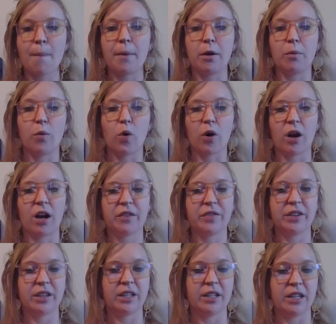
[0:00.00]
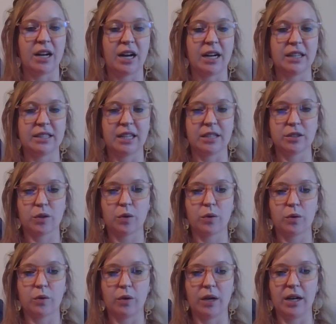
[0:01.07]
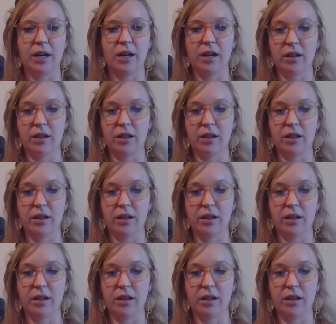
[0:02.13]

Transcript: but more often than not, it takes uh,